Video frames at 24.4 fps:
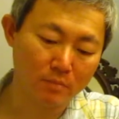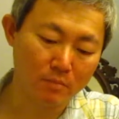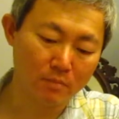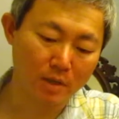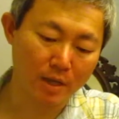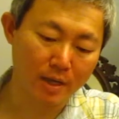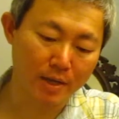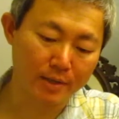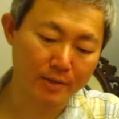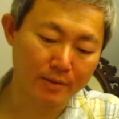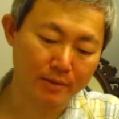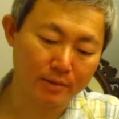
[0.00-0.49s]

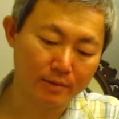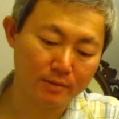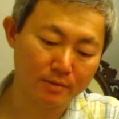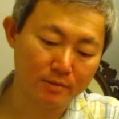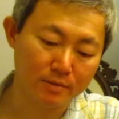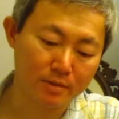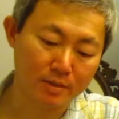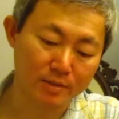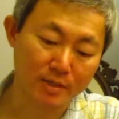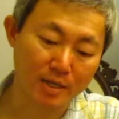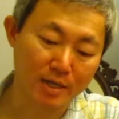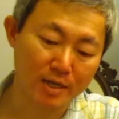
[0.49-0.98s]
And
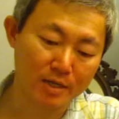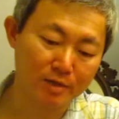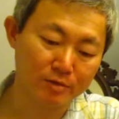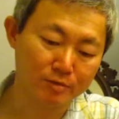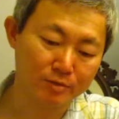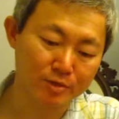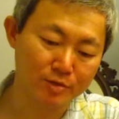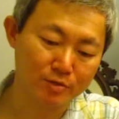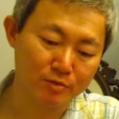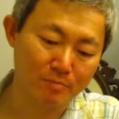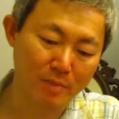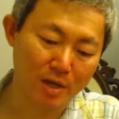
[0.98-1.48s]
the title
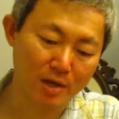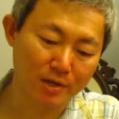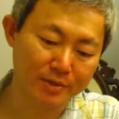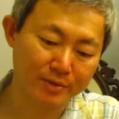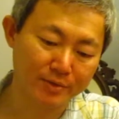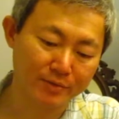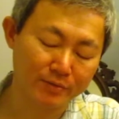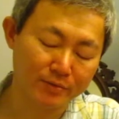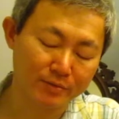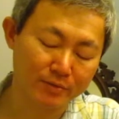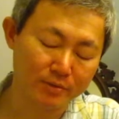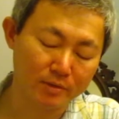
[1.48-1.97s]
To
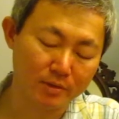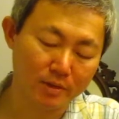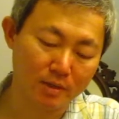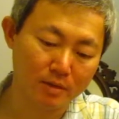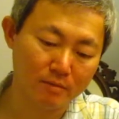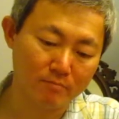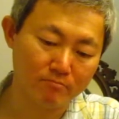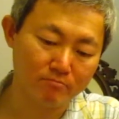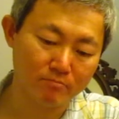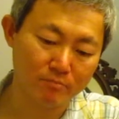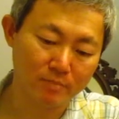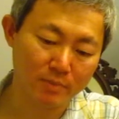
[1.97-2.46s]
Markets
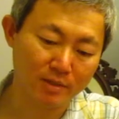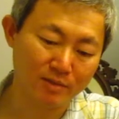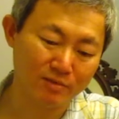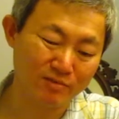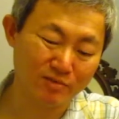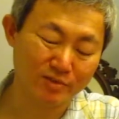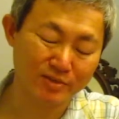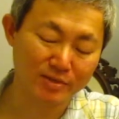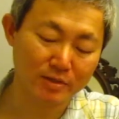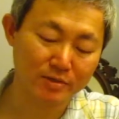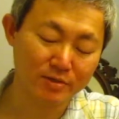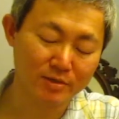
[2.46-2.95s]

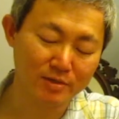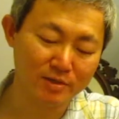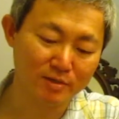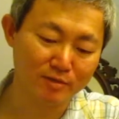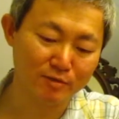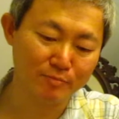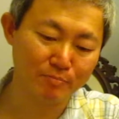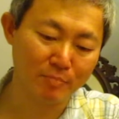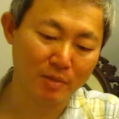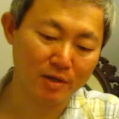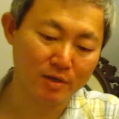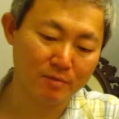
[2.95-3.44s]
was actually
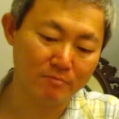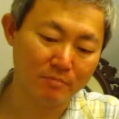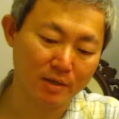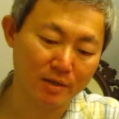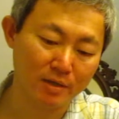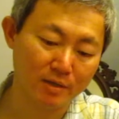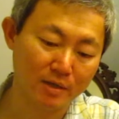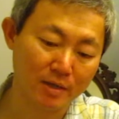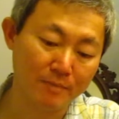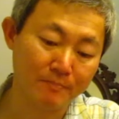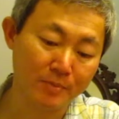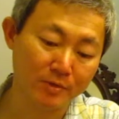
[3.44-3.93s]
inspired by
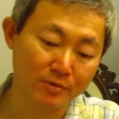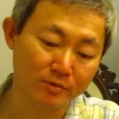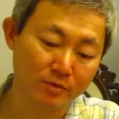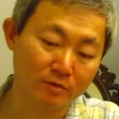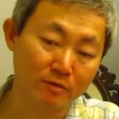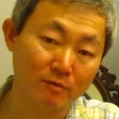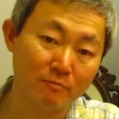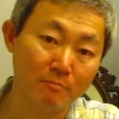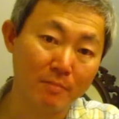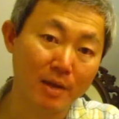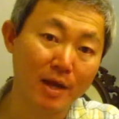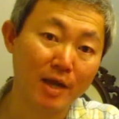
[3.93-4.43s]
an episode
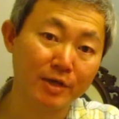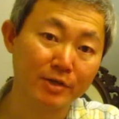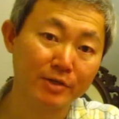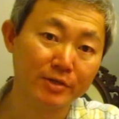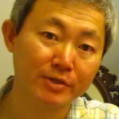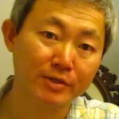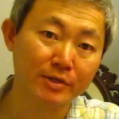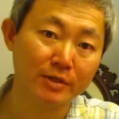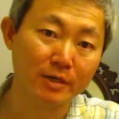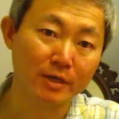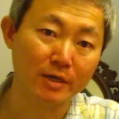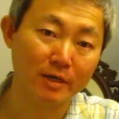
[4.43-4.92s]
of MASH,
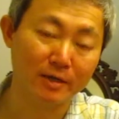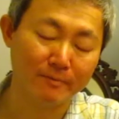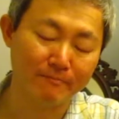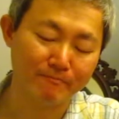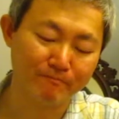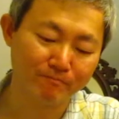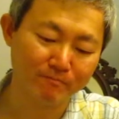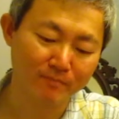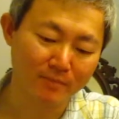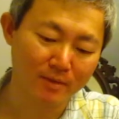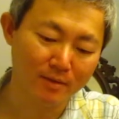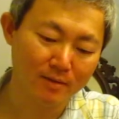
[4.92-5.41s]

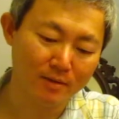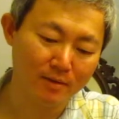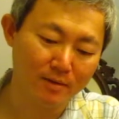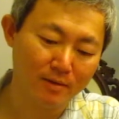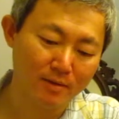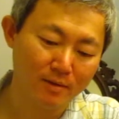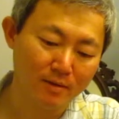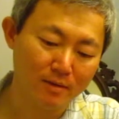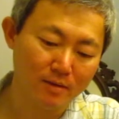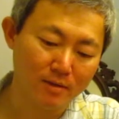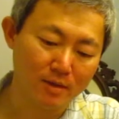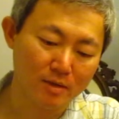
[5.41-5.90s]

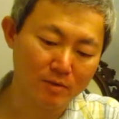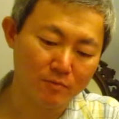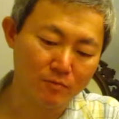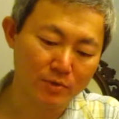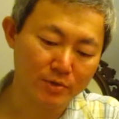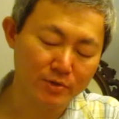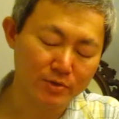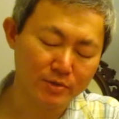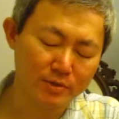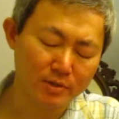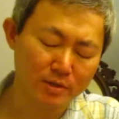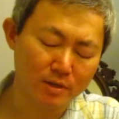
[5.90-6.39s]
in
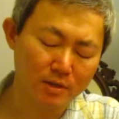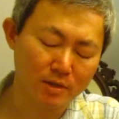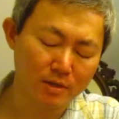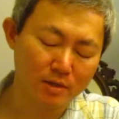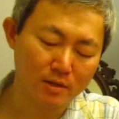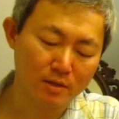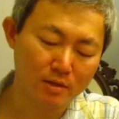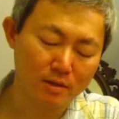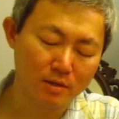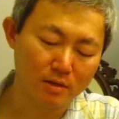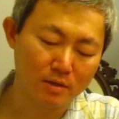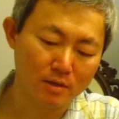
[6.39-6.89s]
which
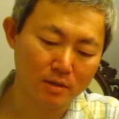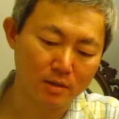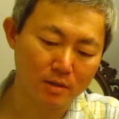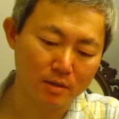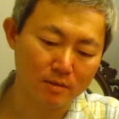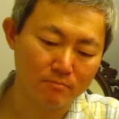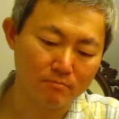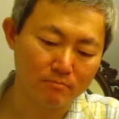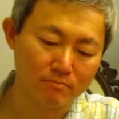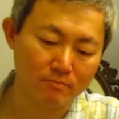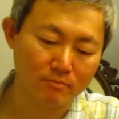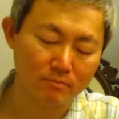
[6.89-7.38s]

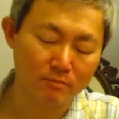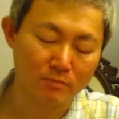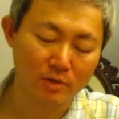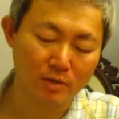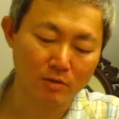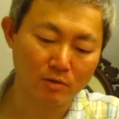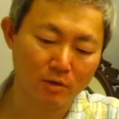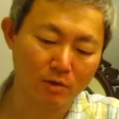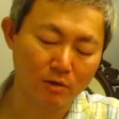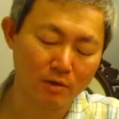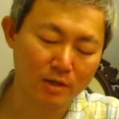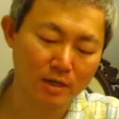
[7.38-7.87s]
well,
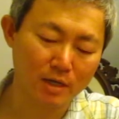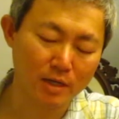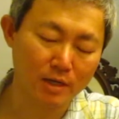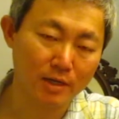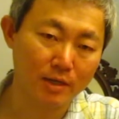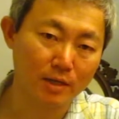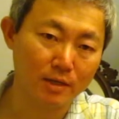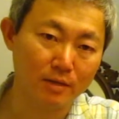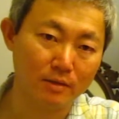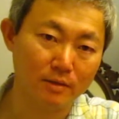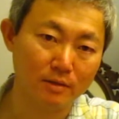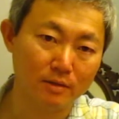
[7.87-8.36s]
Hawkeye
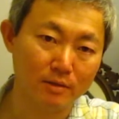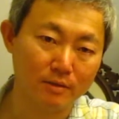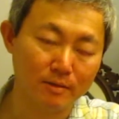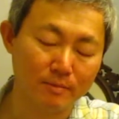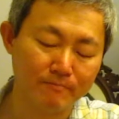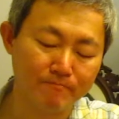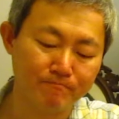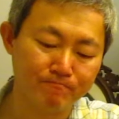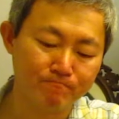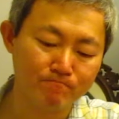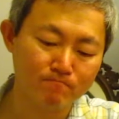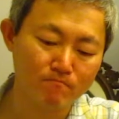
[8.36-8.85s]

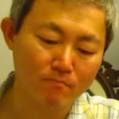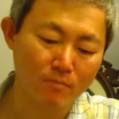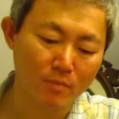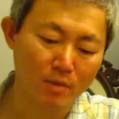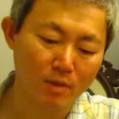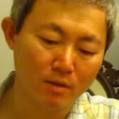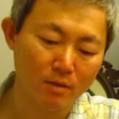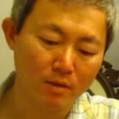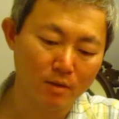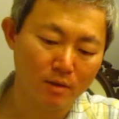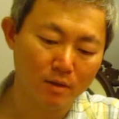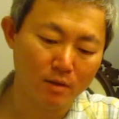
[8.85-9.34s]

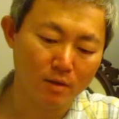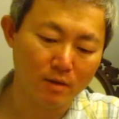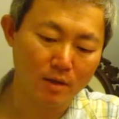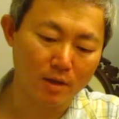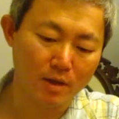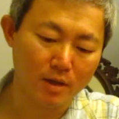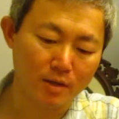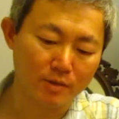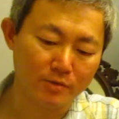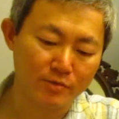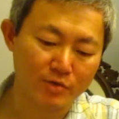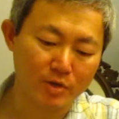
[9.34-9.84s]

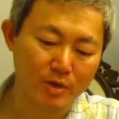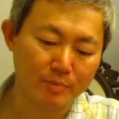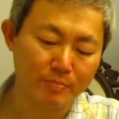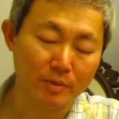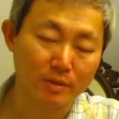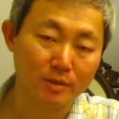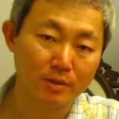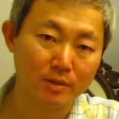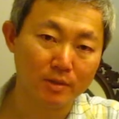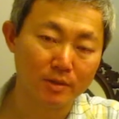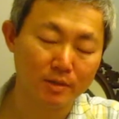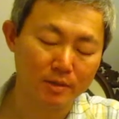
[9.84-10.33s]
and Trapper,
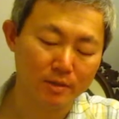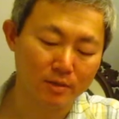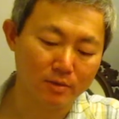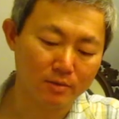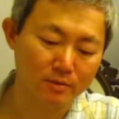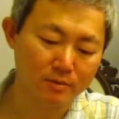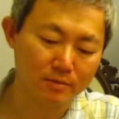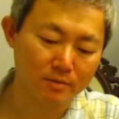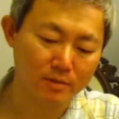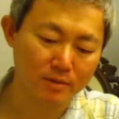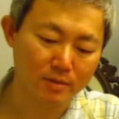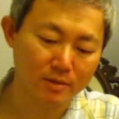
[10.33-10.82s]

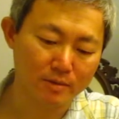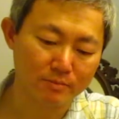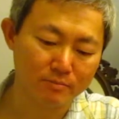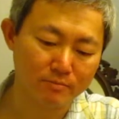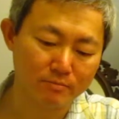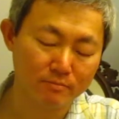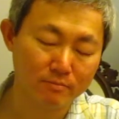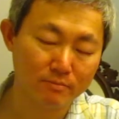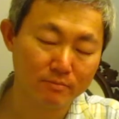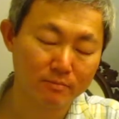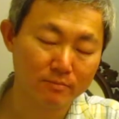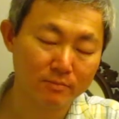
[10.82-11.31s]
they're
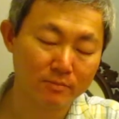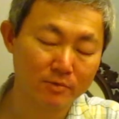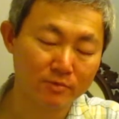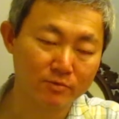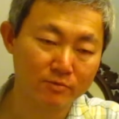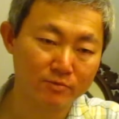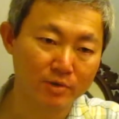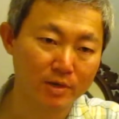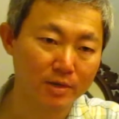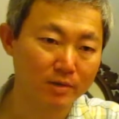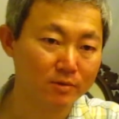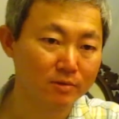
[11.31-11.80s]

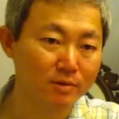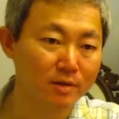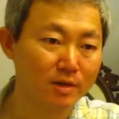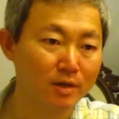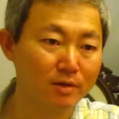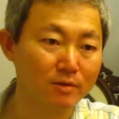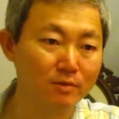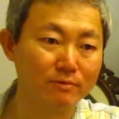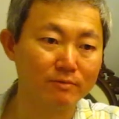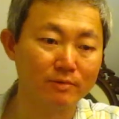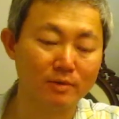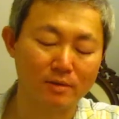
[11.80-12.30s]
trying to
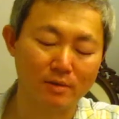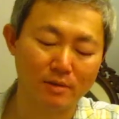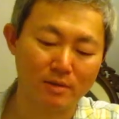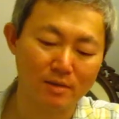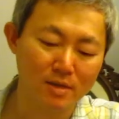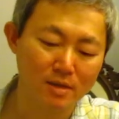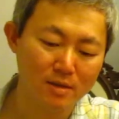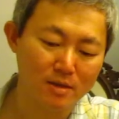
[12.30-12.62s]
kind of